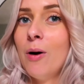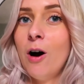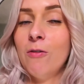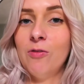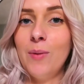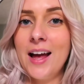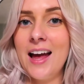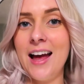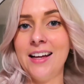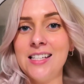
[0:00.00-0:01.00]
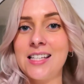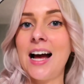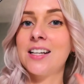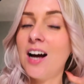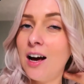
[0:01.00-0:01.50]
half of my head has
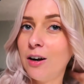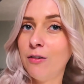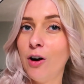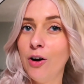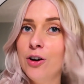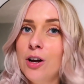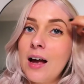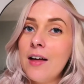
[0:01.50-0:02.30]
had colour on.